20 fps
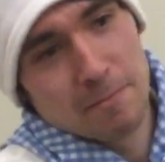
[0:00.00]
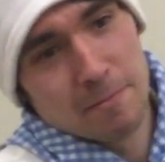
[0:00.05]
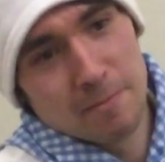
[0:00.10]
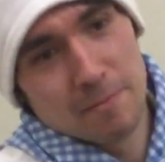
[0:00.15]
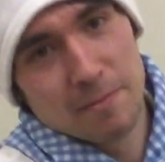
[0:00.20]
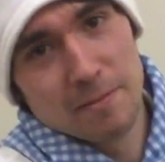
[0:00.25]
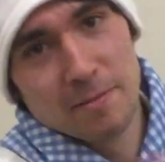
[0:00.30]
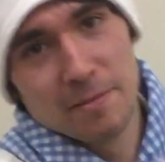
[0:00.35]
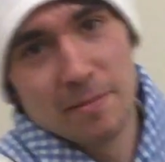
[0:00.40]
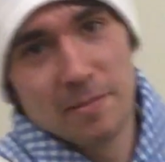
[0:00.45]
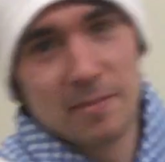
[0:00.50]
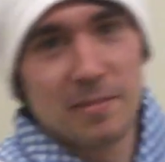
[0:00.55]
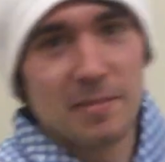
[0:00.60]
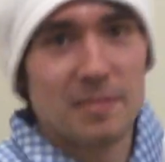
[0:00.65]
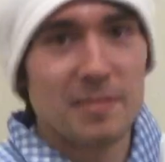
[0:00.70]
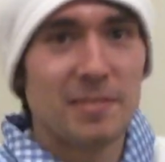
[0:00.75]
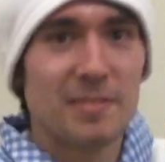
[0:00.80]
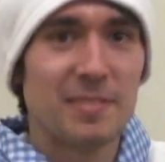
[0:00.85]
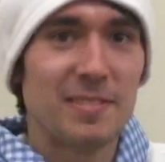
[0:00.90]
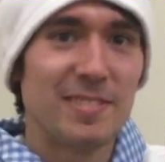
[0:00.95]

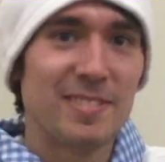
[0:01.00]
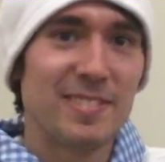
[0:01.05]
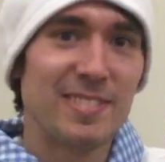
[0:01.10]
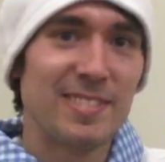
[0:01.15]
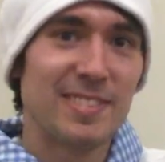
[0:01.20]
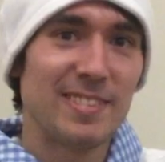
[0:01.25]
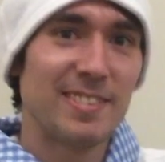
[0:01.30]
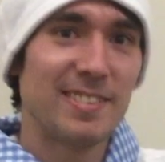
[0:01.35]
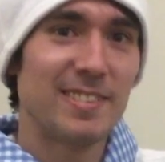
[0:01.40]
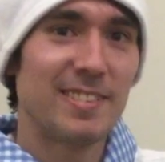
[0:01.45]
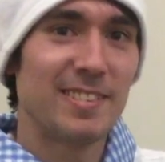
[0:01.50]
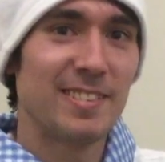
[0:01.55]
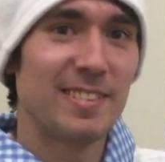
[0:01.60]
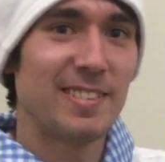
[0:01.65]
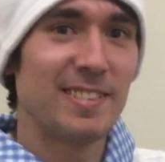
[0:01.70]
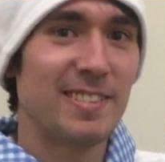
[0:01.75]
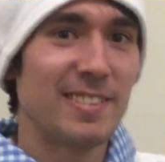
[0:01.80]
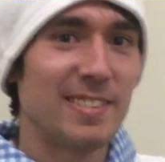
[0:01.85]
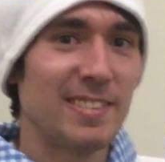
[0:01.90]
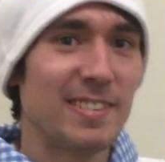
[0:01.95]
considered for
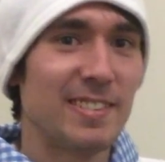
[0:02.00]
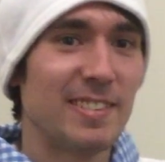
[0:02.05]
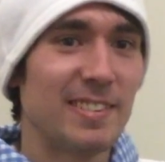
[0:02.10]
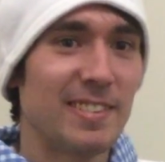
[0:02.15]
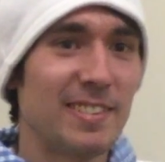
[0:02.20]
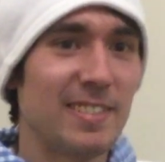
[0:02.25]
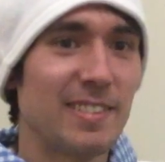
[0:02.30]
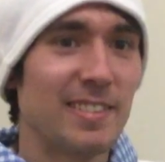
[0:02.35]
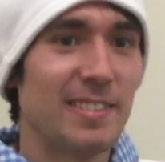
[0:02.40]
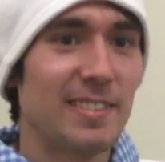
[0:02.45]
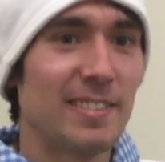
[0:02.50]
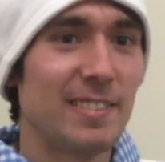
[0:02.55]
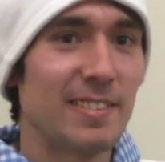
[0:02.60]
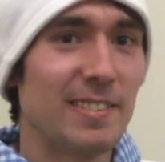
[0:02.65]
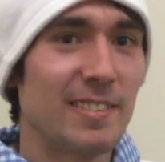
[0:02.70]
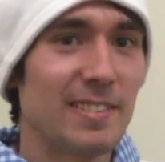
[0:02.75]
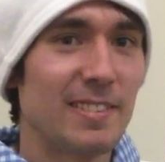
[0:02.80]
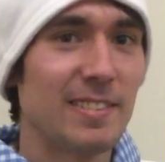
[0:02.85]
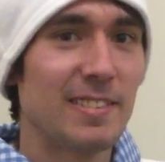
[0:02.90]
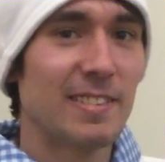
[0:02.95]
an Oscar
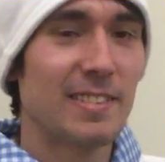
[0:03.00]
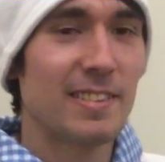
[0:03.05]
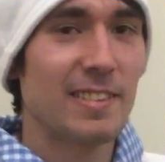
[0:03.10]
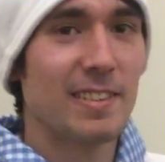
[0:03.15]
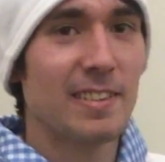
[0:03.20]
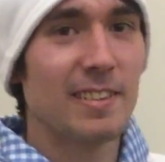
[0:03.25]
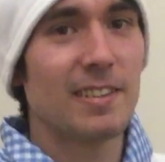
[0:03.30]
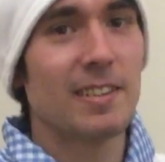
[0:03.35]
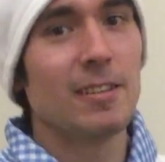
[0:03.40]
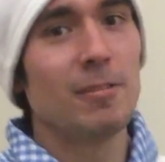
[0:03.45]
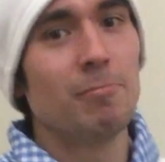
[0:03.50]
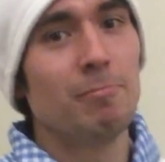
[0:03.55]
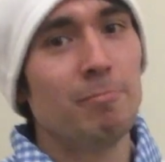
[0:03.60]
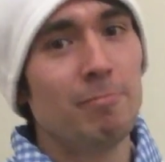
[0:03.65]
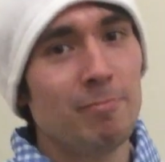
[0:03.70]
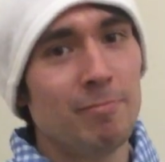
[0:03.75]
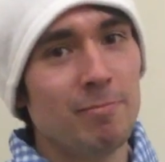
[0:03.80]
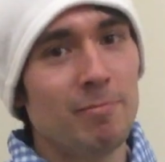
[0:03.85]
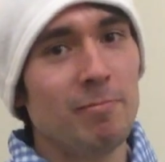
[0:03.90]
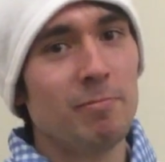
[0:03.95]
for
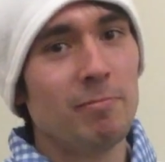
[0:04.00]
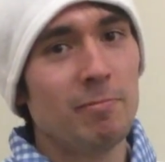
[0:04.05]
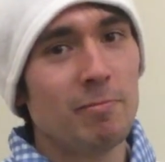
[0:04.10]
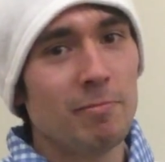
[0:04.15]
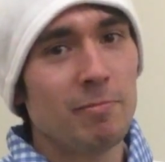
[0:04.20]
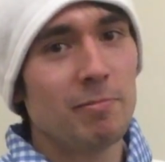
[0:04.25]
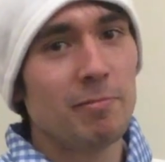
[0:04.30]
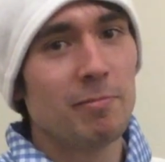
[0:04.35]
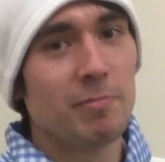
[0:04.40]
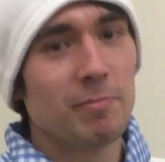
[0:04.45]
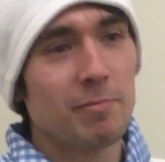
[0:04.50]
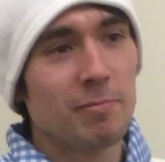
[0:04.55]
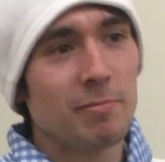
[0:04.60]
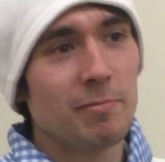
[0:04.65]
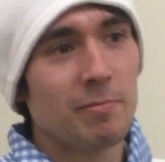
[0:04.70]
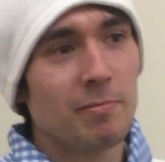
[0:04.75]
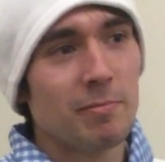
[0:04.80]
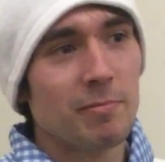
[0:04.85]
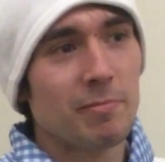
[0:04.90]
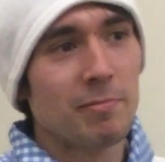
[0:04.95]
Best Animated
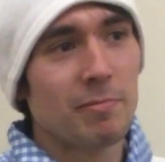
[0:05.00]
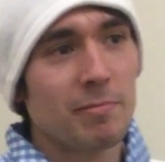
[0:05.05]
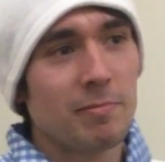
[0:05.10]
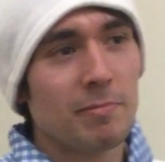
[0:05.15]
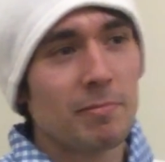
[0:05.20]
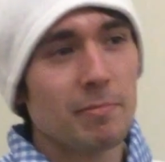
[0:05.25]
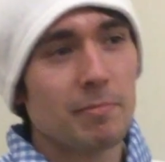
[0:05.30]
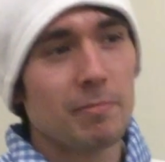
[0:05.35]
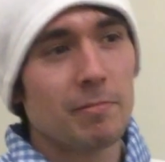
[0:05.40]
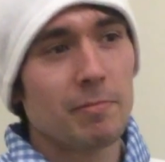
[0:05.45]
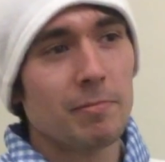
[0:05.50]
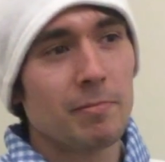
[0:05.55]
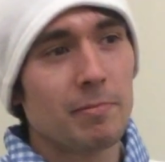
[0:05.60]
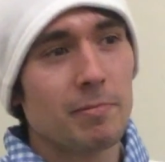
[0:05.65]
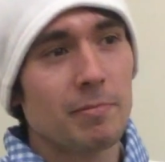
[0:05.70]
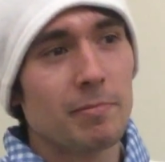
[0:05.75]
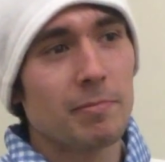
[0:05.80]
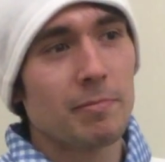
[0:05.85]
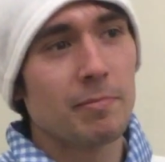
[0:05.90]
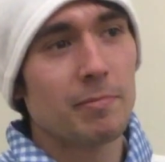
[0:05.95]
Feature, but
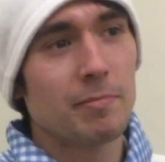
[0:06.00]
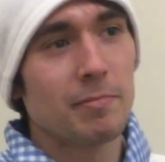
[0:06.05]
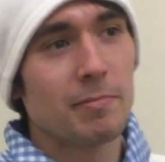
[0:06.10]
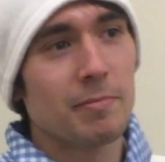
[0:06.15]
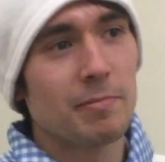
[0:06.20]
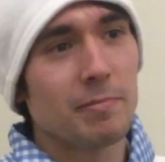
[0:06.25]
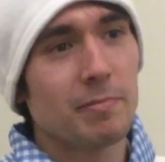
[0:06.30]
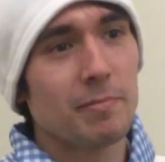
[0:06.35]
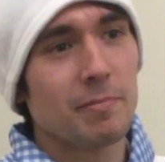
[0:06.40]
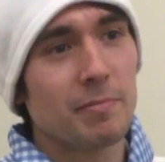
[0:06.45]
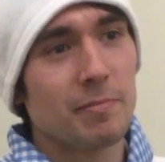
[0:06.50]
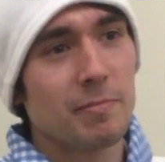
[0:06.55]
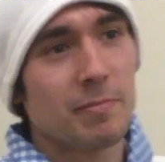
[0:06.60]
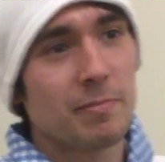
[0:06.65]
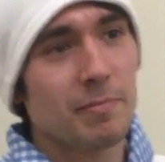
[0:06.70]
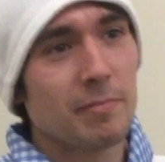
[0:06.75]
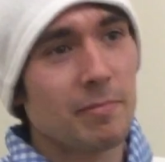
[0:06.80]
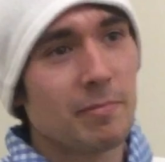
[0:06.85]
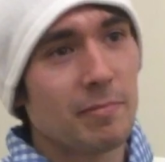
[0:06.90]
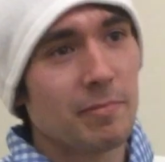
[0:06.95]
they
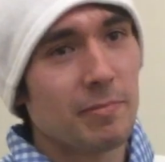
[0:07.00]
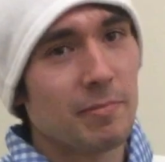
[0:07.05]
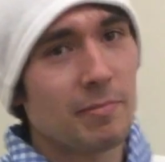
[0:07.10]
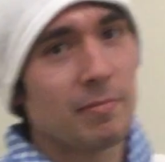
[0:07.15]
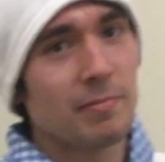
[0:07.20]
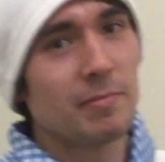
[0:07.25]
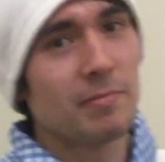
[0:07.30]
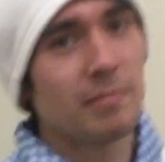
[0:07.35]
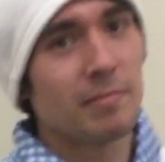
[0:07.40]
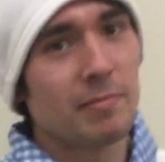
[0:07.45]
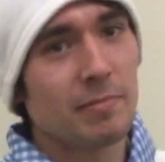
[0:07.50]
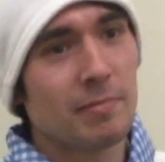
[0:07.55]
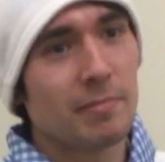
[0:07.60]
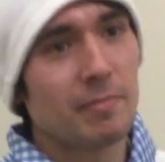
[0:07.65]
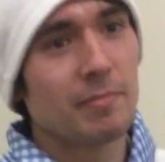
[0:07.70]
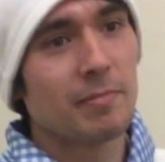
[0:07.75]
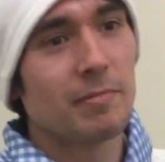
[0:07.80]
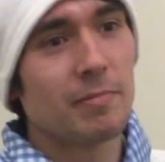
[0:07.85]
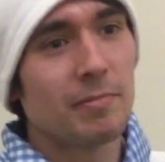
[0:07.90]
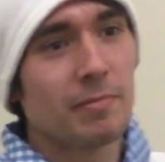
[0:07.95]
never
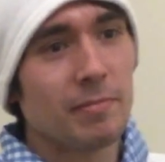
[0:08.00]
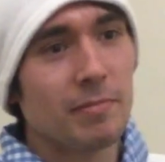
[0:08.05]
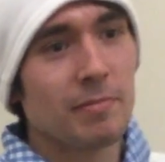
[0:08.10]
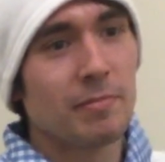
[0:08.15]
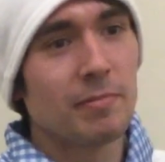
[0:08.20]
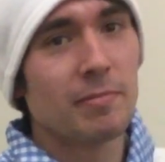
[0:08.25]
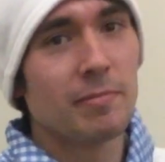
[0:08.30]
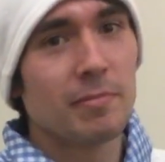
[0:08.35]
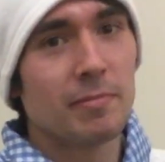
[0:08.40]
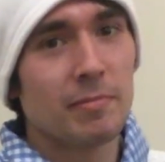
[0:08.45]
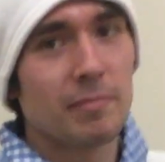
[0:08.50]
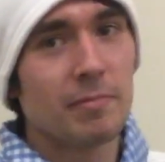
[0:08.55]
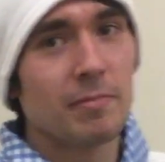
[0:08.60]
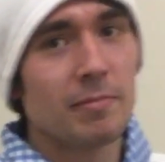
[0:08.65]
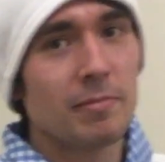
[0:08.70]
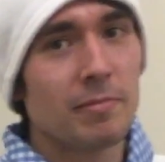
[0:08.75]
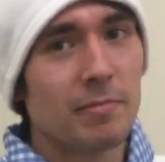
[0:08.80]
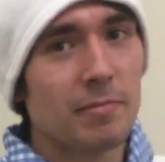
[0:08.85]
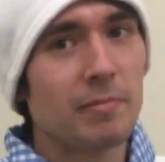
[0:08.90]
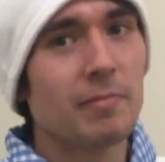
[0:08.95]
chose it to be in the
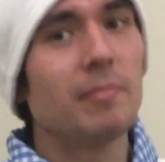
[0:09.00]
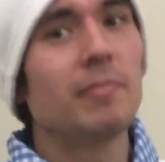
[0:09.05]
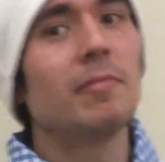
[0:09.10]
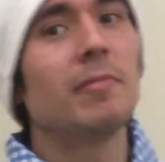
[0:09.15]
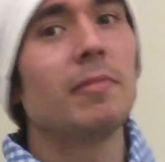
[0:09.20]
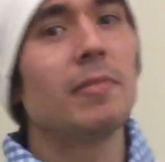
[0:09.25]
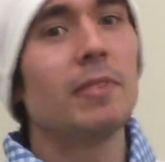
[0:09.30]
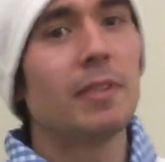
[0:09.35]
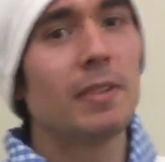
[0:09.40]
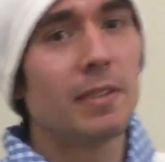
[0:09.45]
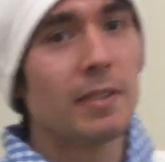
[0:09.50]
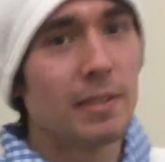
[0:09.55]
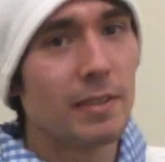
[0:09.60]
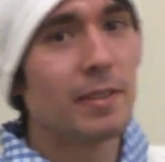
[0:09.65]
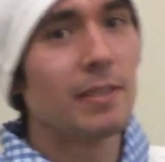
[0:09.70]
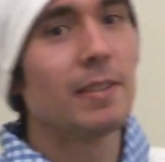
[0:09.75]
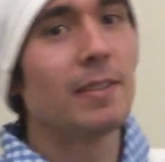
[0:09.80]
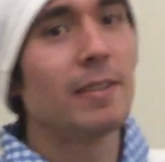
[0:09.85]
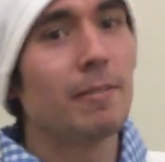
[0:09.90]
list.